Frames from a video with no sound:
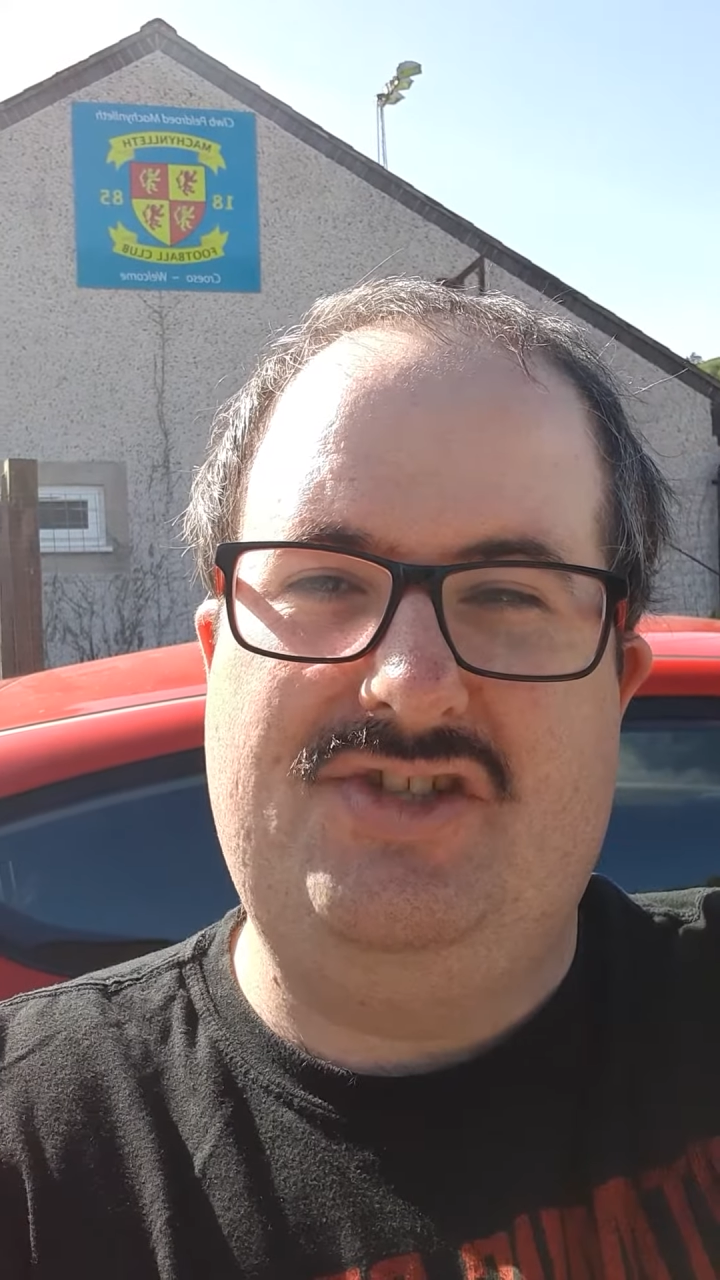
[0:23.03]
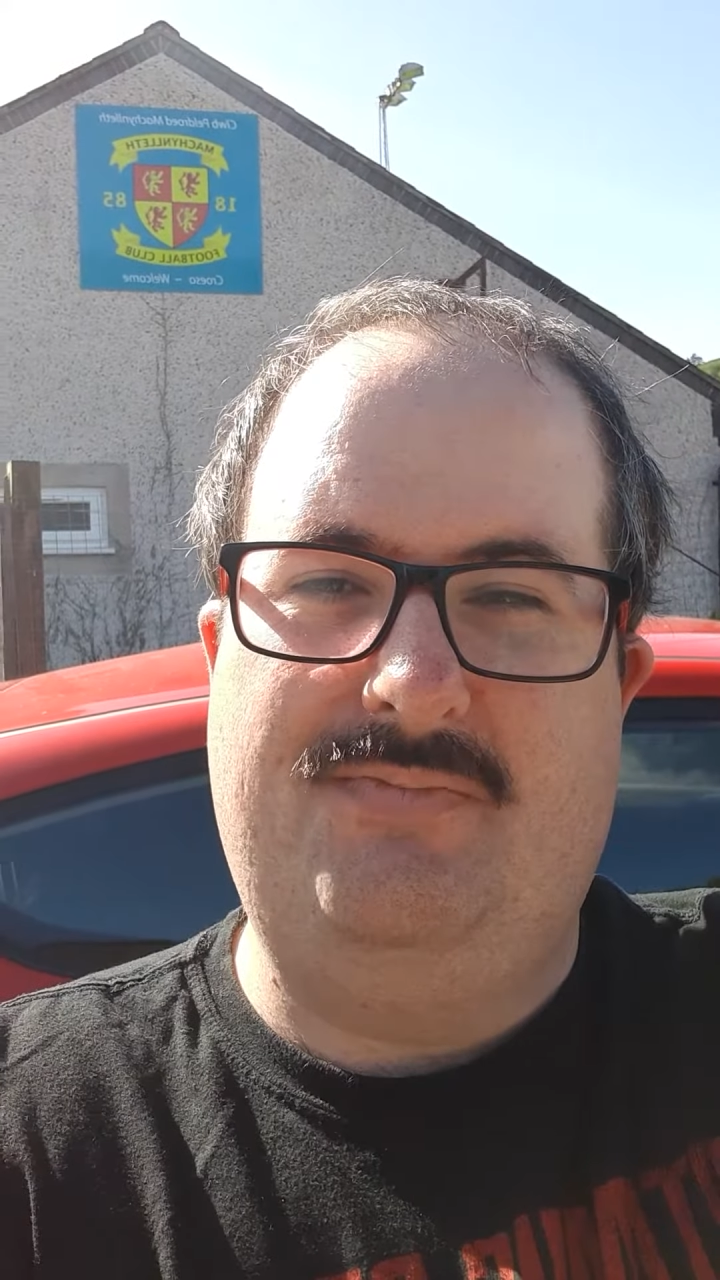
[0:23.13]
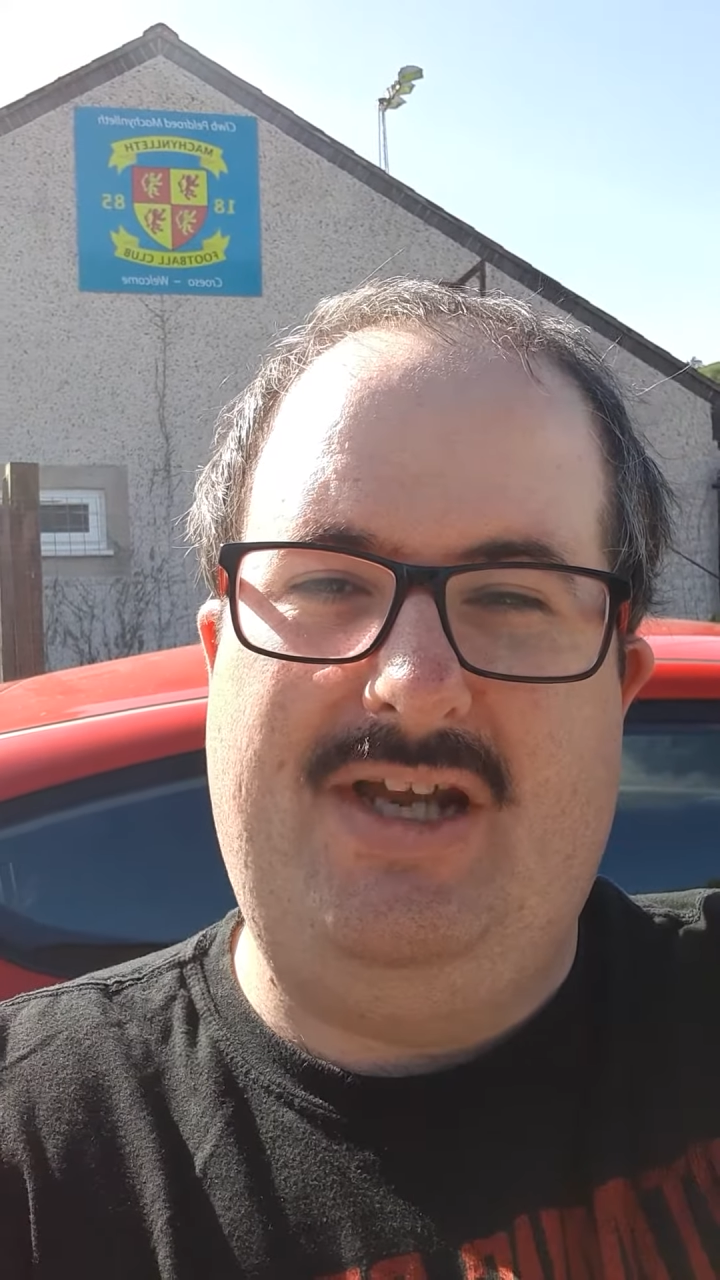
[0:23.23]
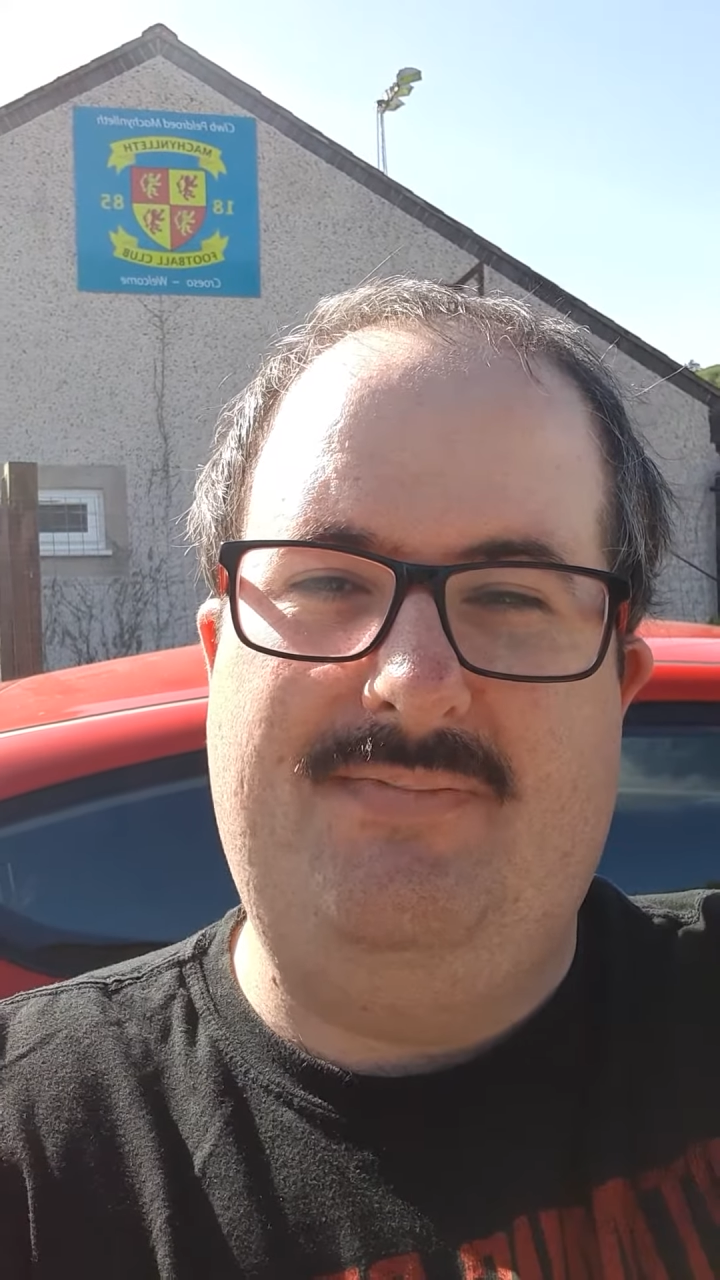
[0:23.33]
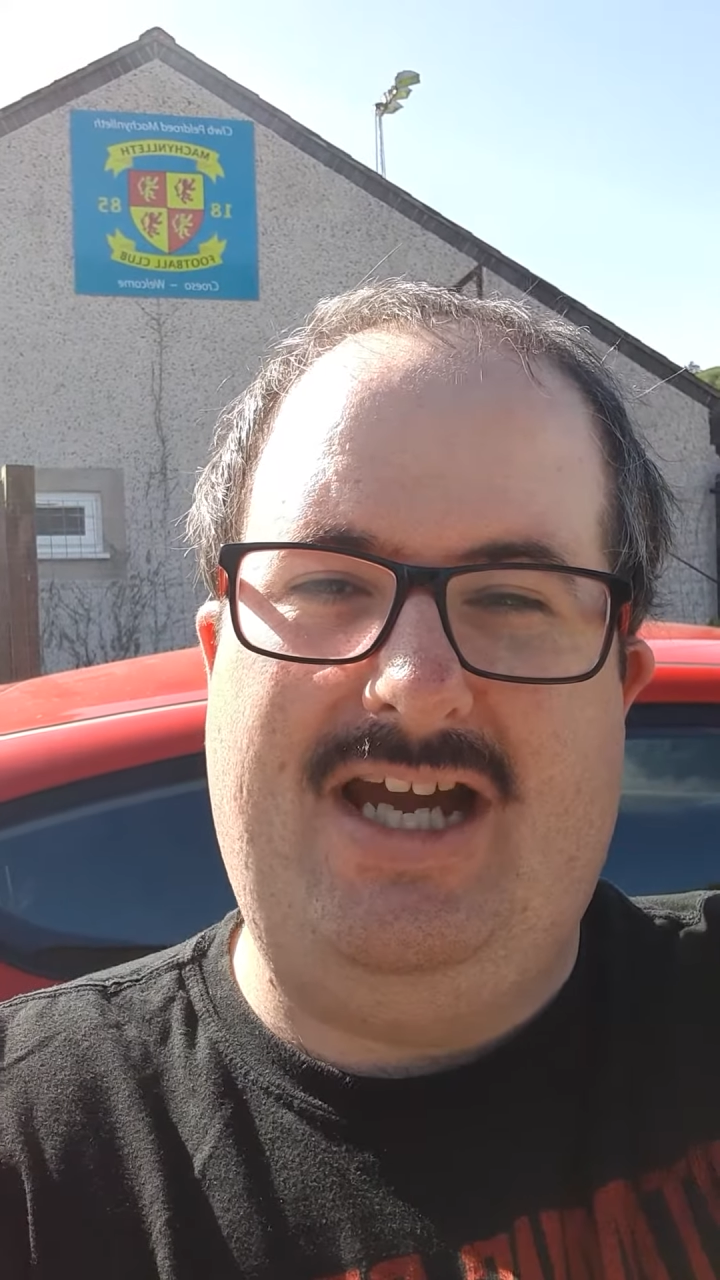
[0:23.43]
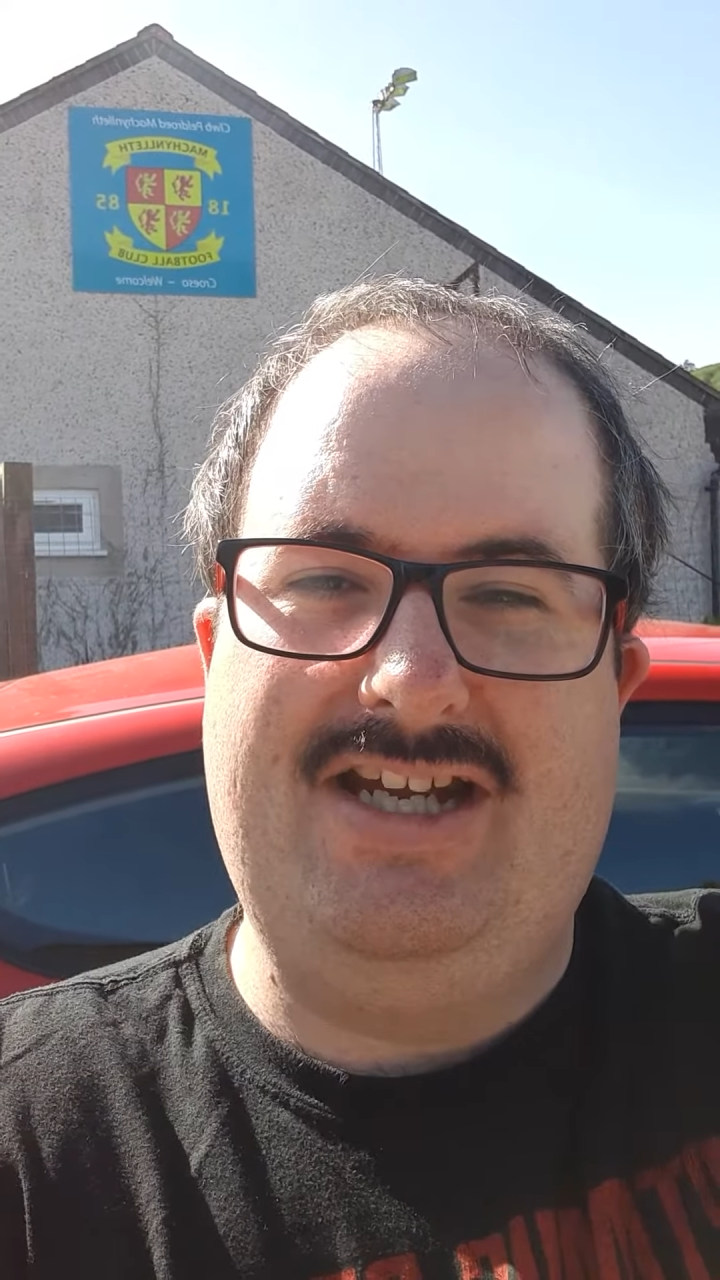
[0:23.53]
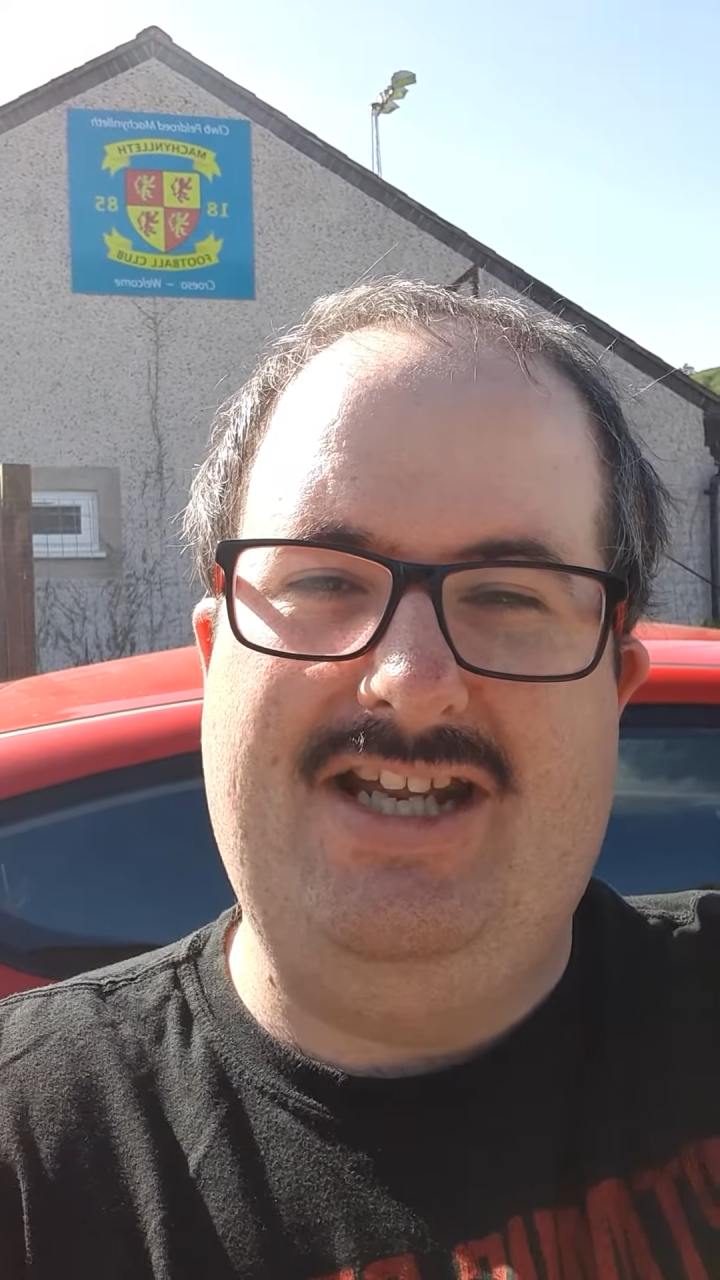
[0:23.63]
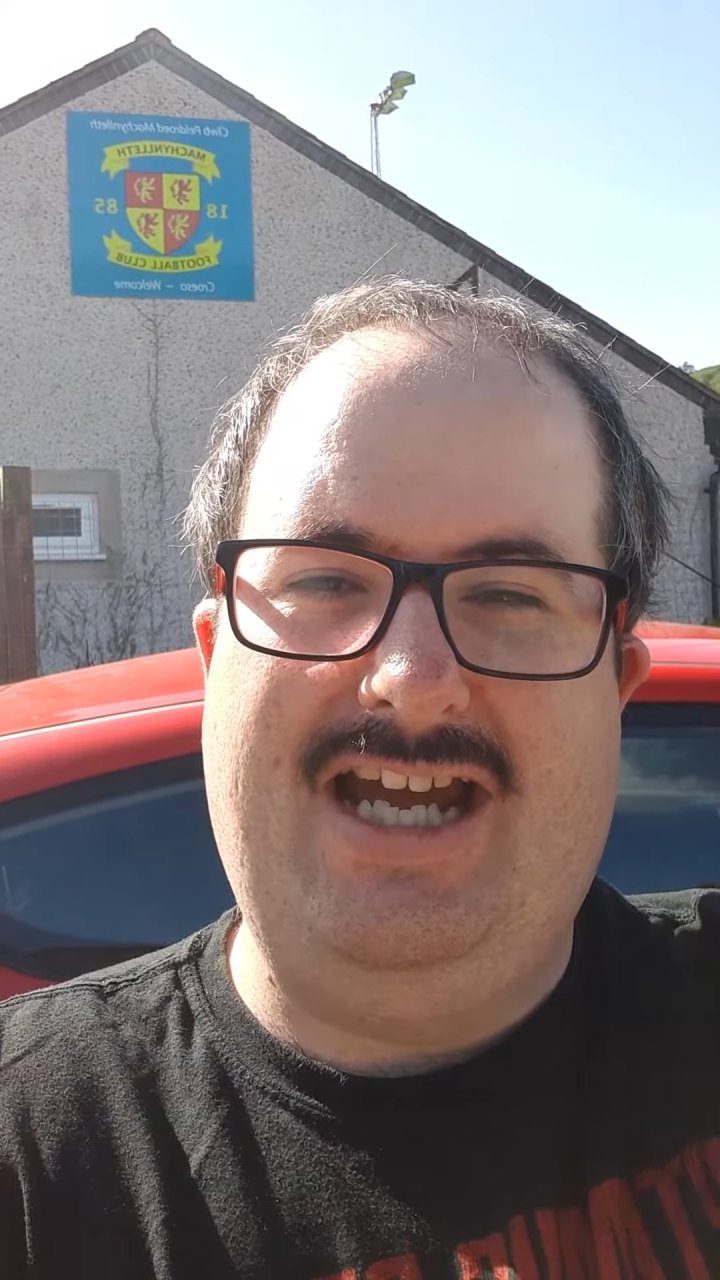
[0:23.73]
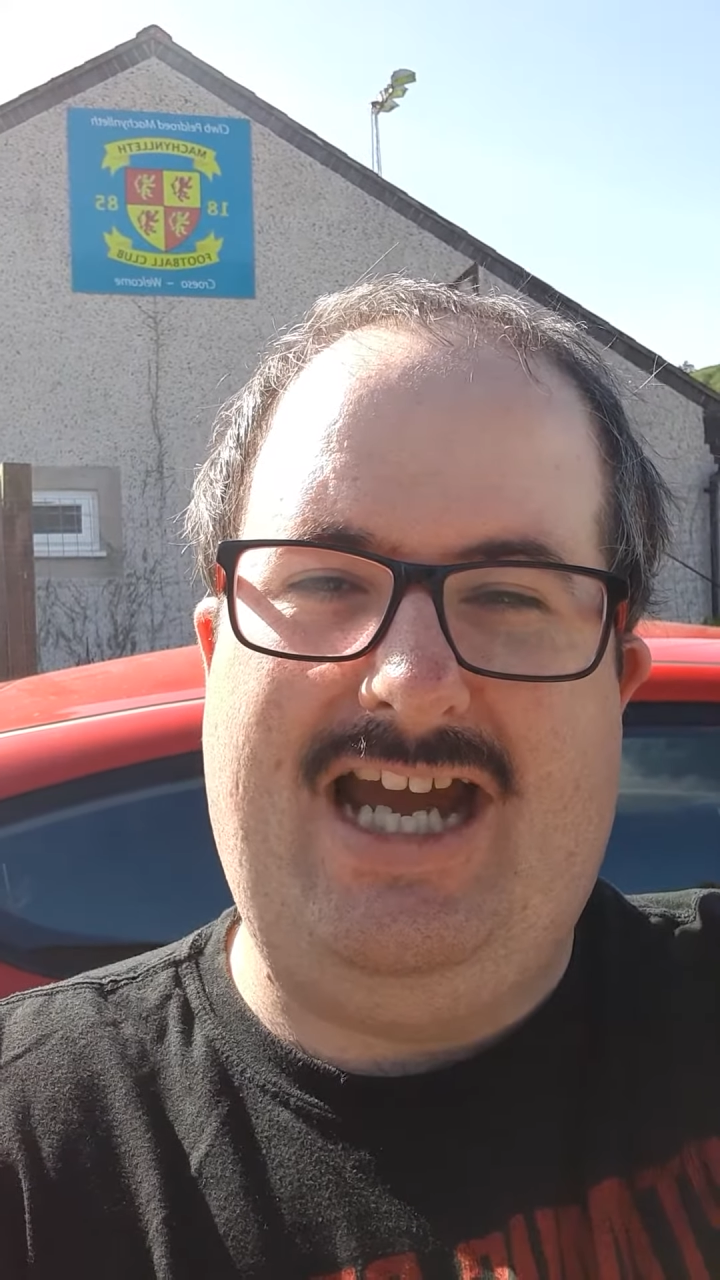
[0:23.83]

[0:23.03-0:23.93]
to be back in